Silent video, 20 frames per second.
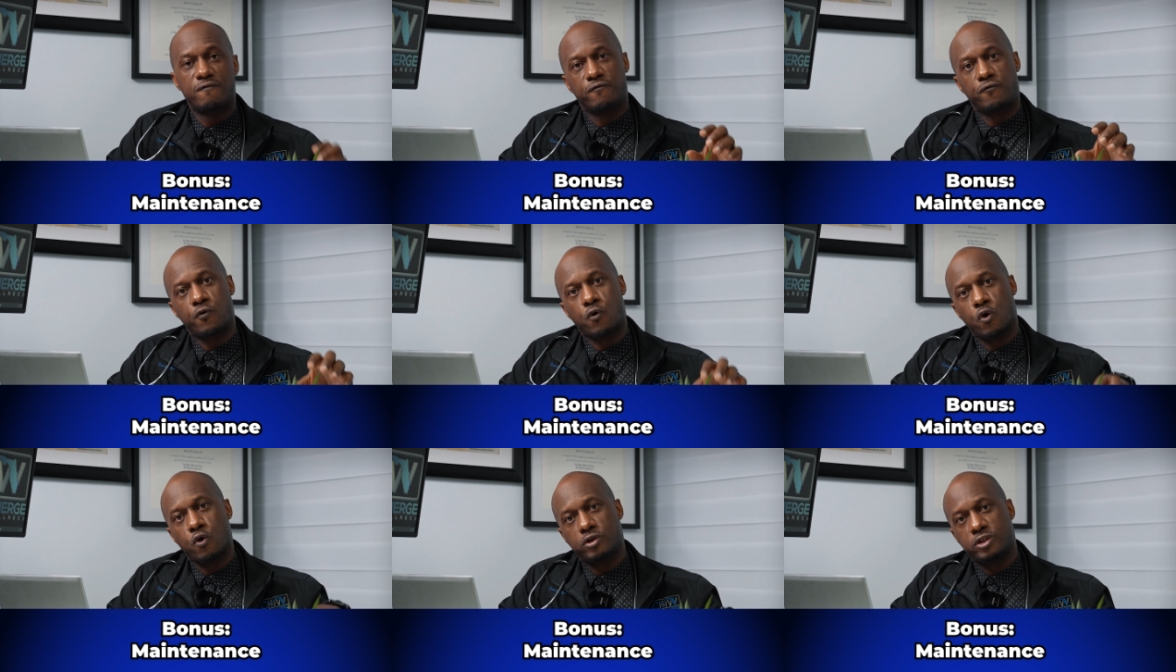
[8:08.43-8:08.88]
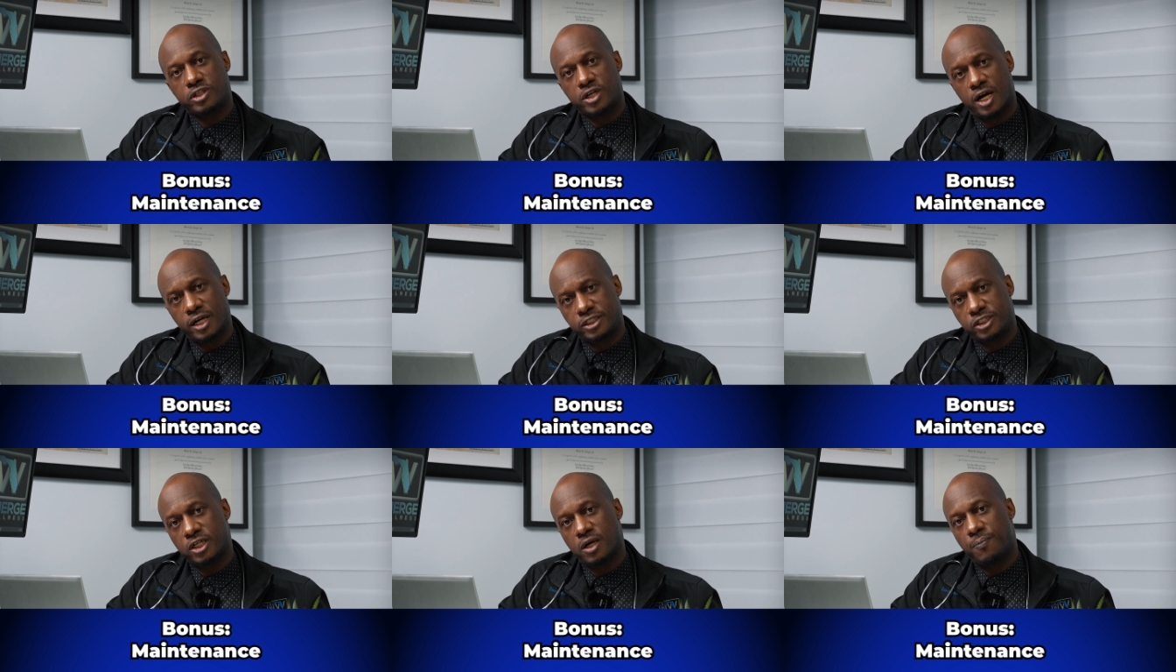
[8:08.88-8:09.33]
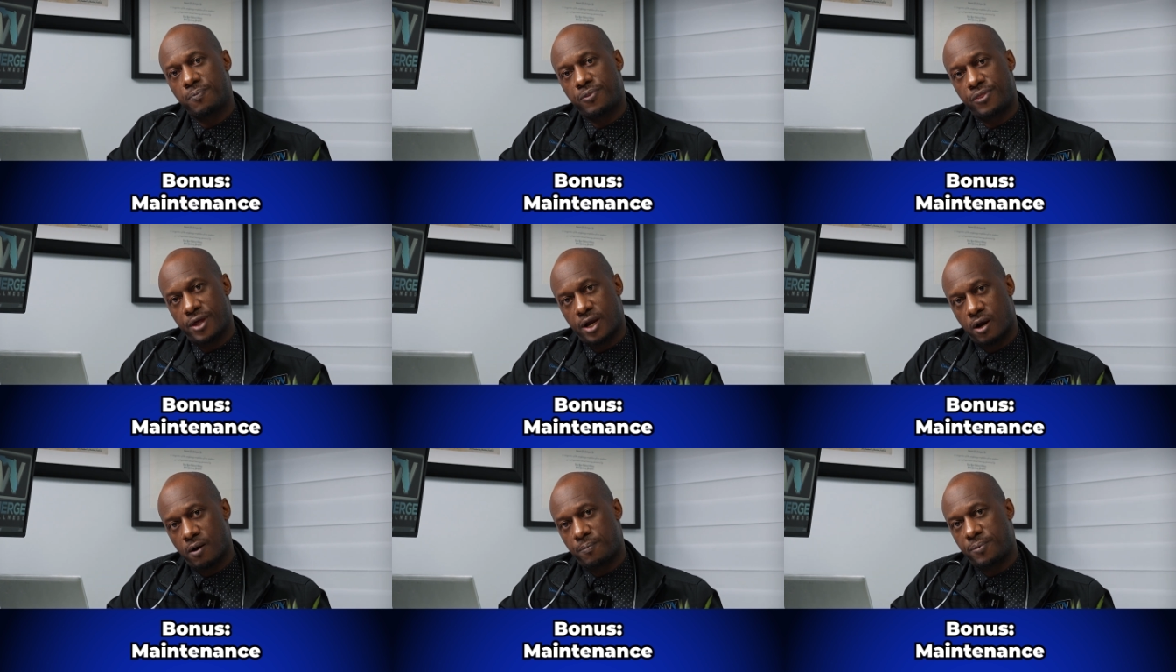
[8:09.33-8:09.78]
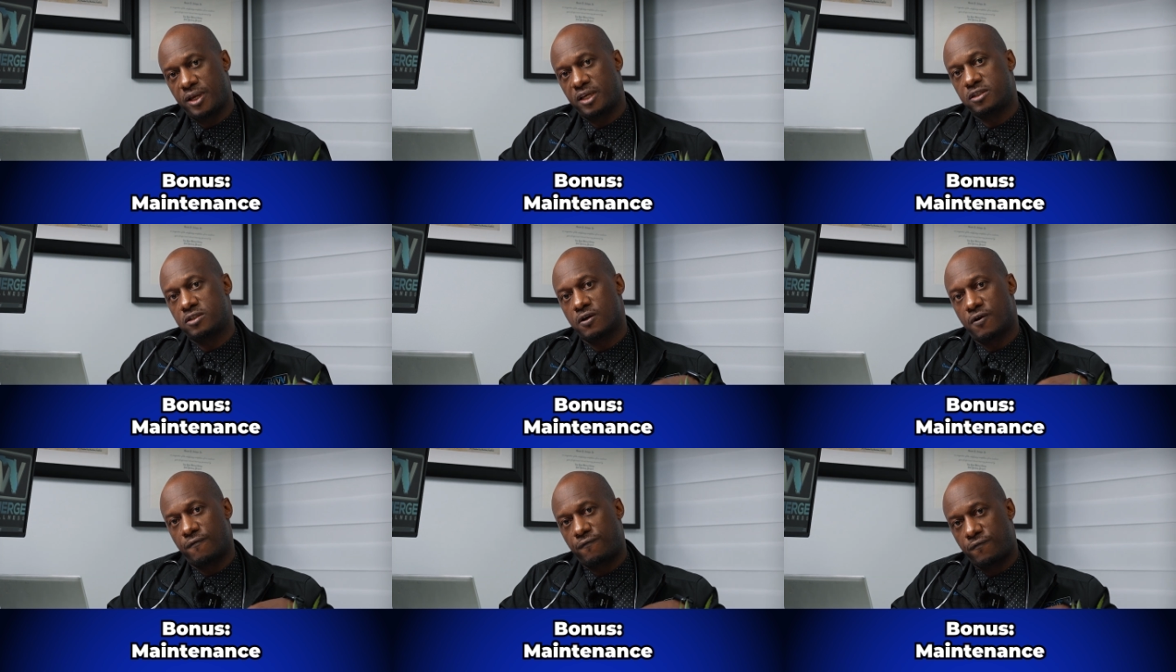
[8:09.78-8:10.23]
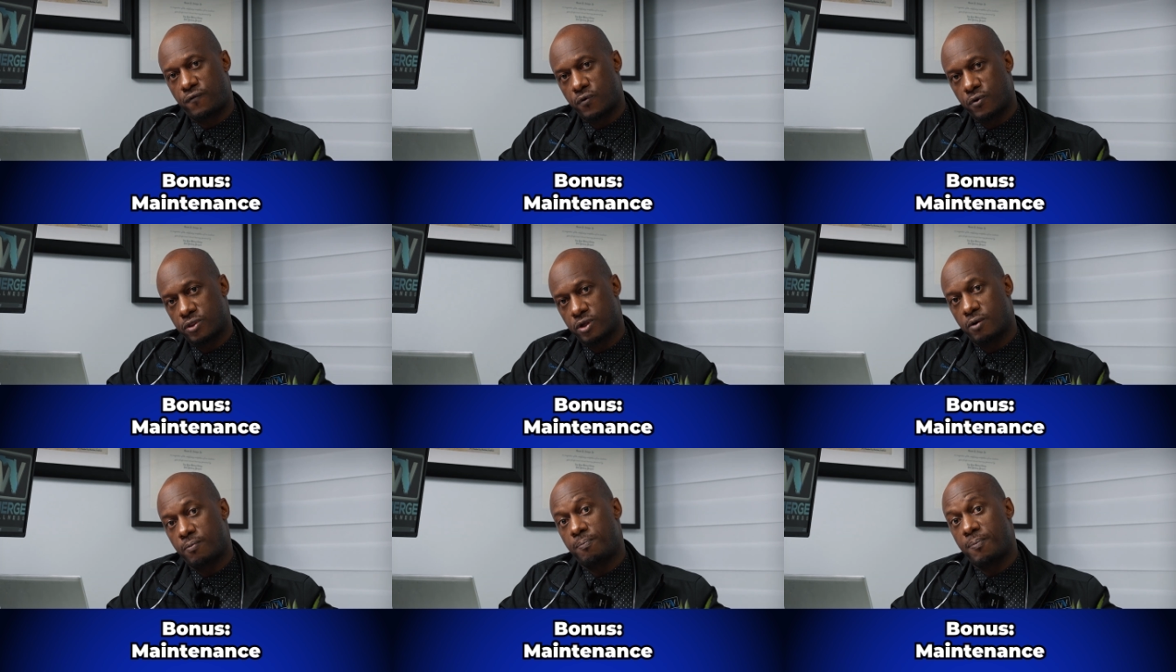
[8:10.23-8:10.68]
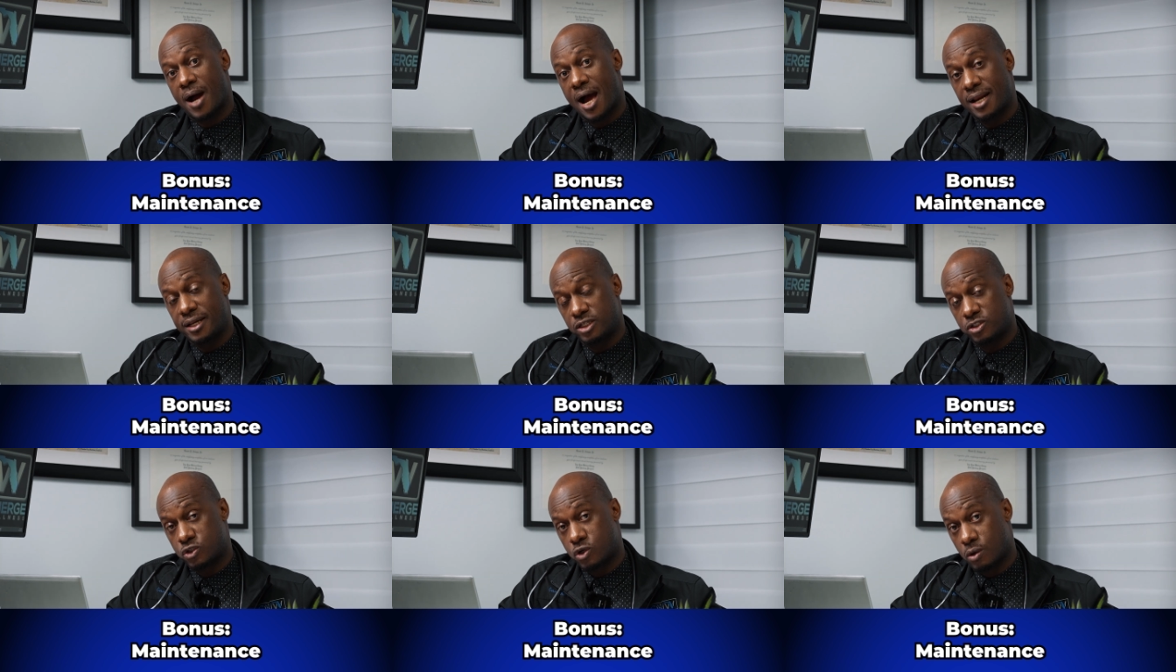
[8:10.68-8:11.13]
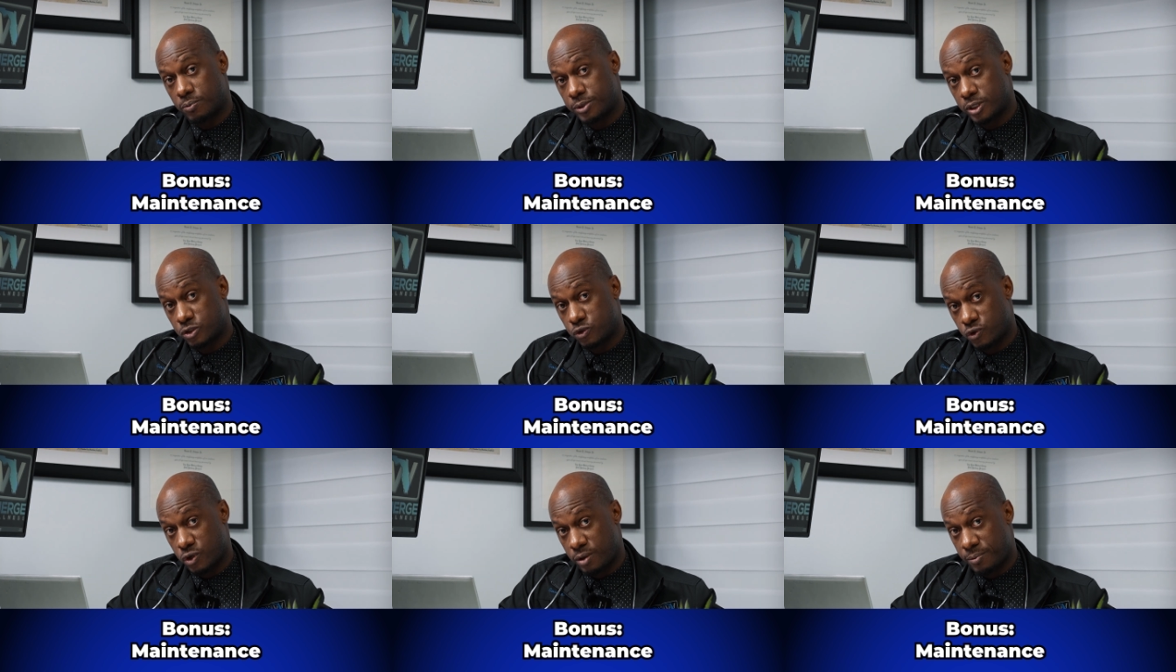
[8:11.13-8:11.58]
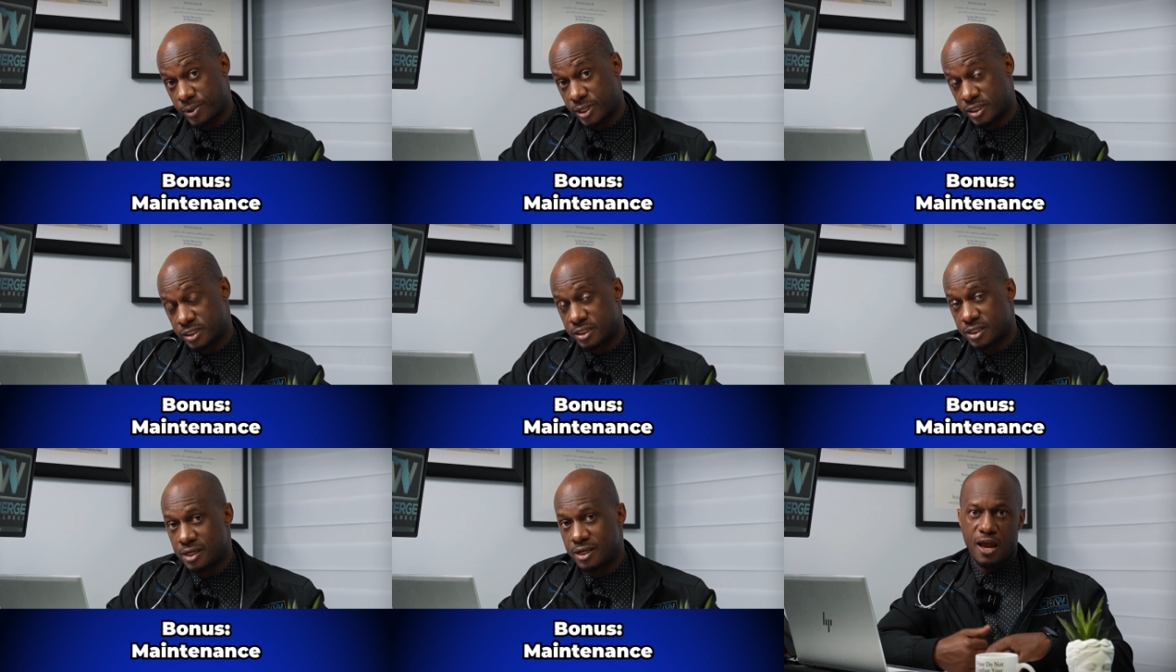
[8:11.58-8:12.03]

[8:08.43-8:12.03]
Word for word: for touch-up therapies for their body sculpting treatments.